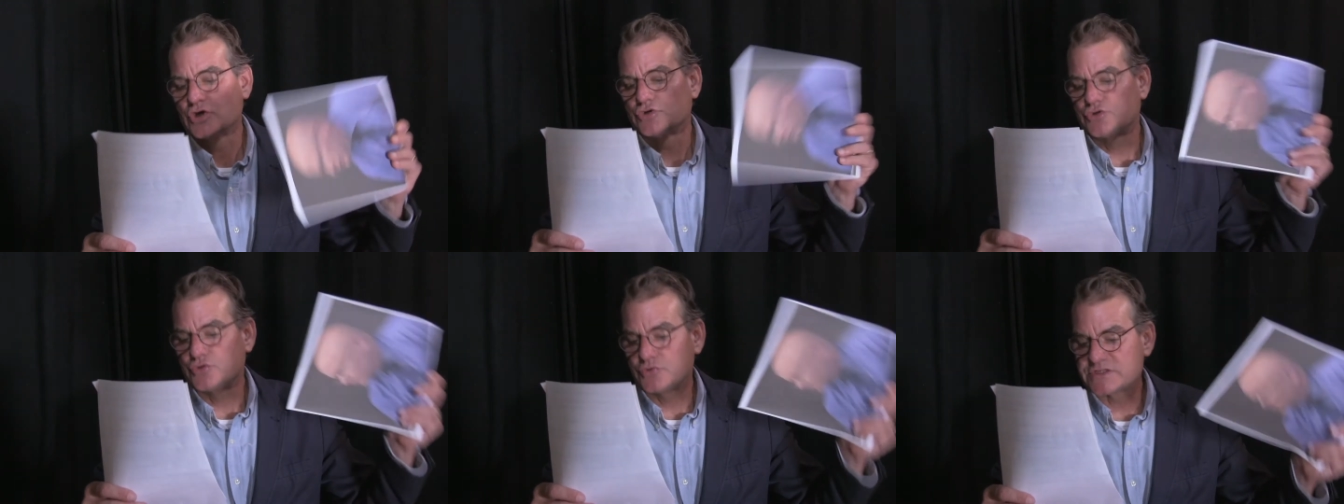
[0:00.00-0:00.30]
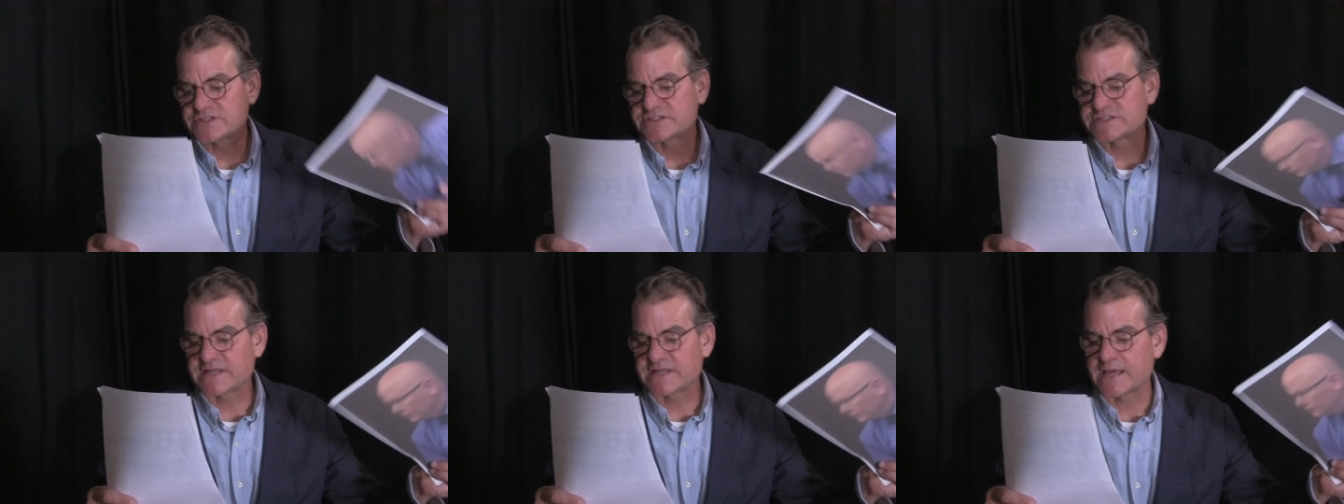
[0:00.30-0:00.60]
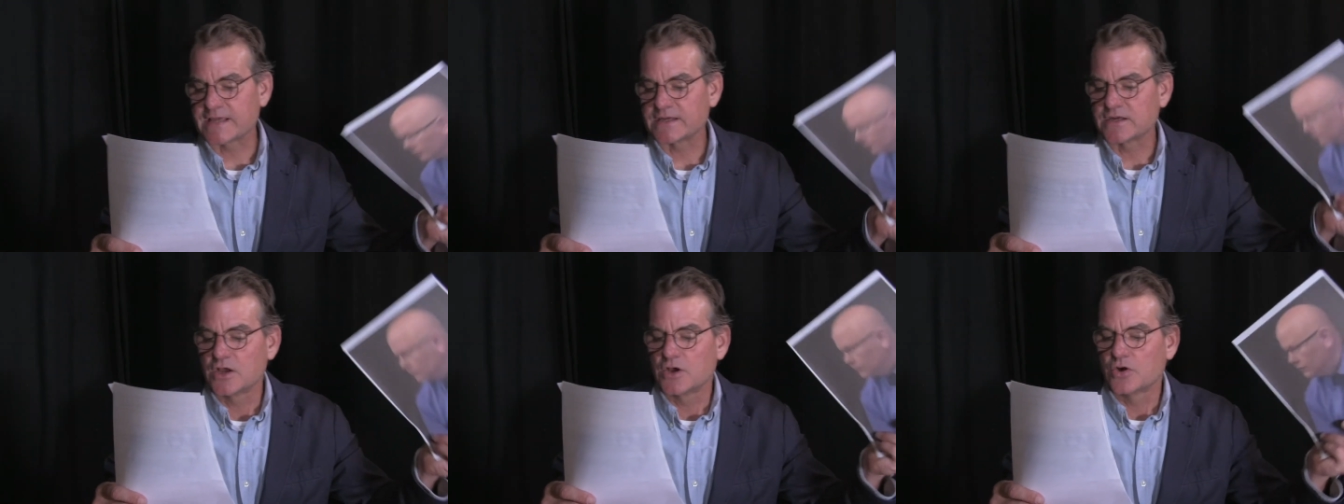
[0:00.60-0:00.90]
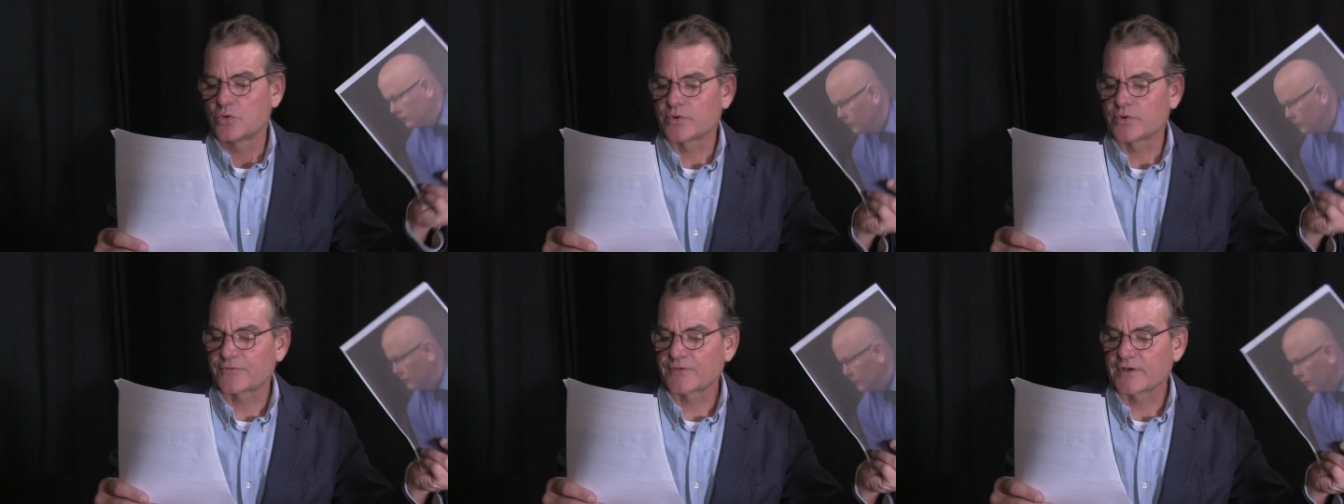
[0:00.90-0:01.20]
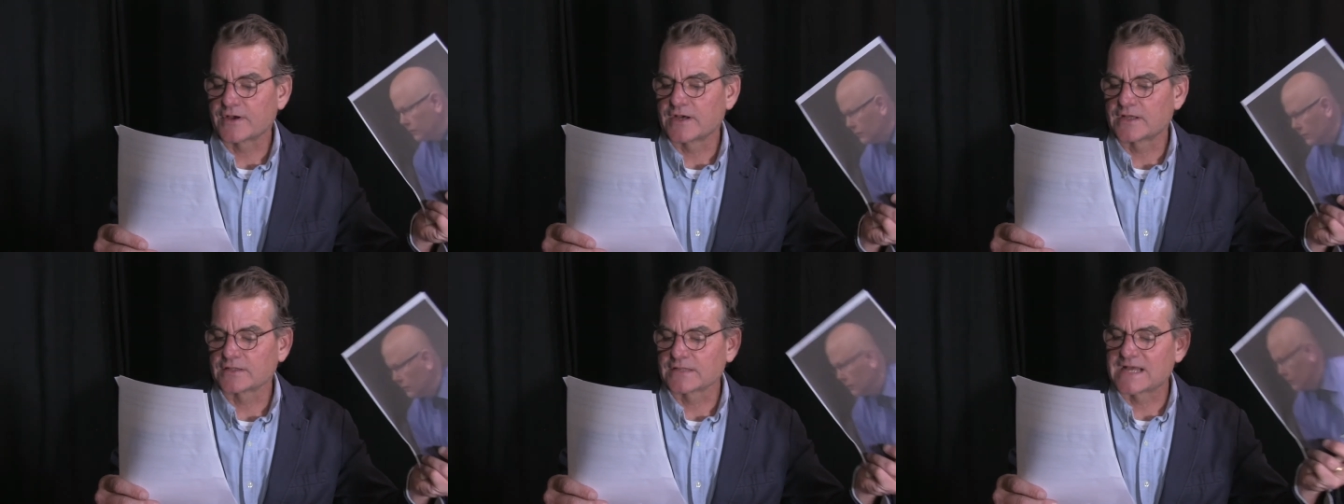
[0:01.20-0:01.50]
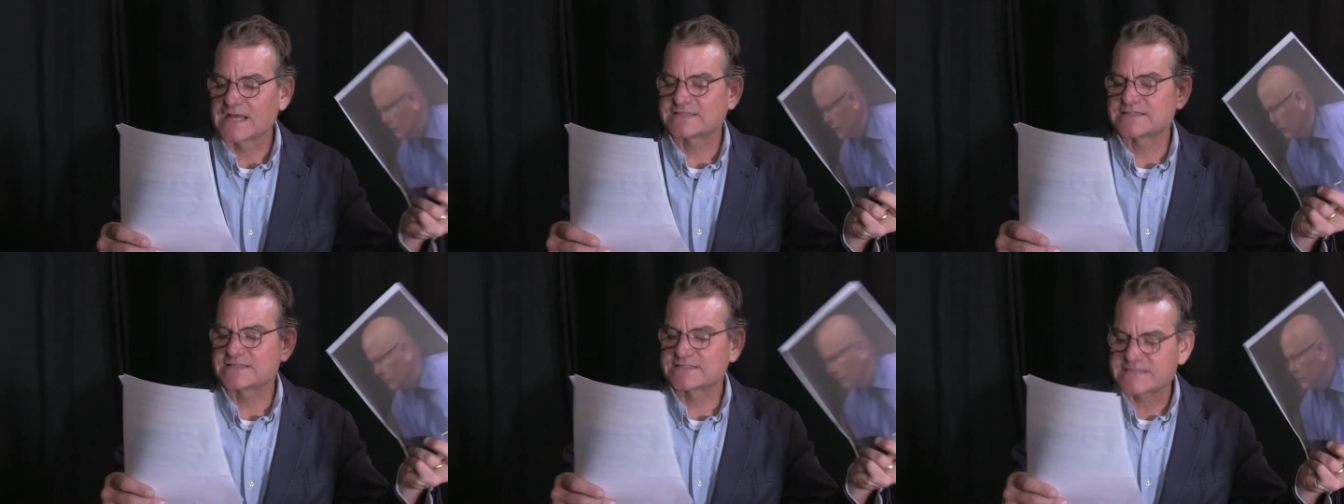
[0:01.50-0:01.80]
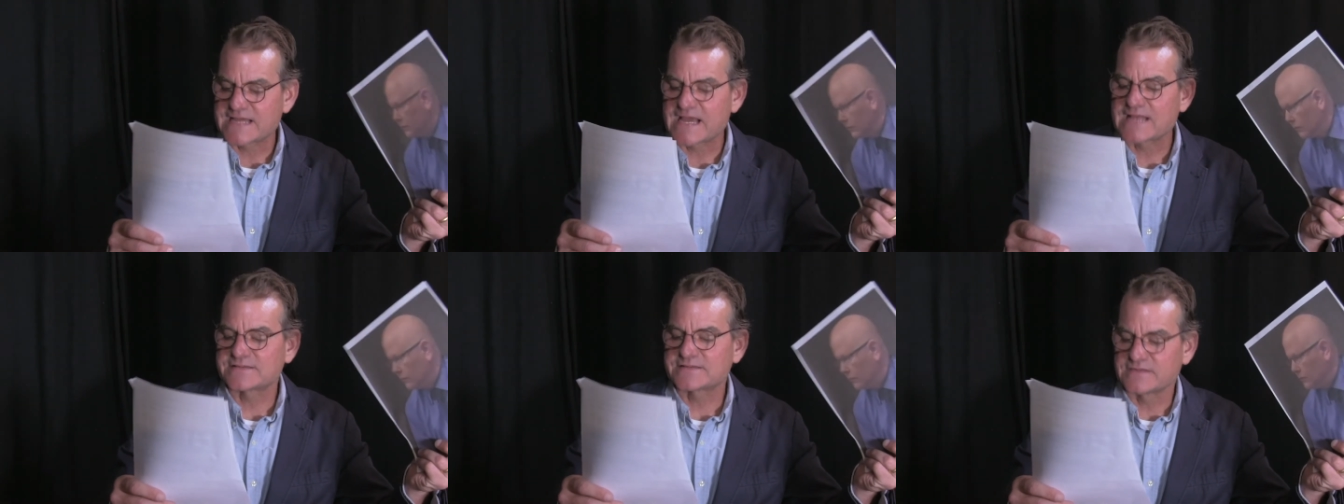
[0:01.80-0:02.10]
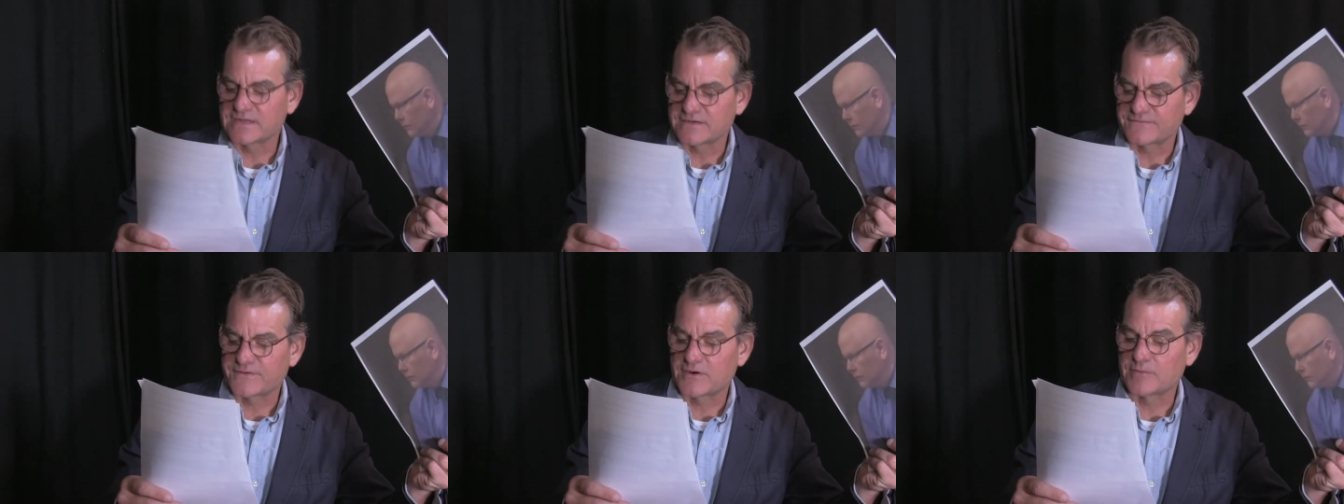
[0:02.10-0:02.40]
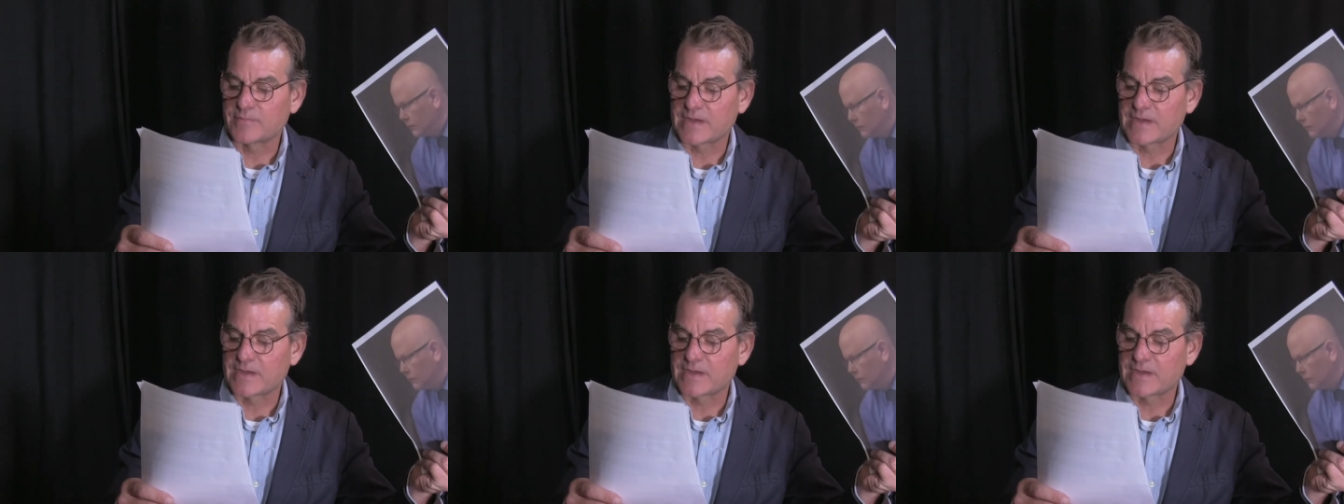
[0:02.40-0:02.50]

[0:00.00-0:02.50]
to the state with lots of stats and info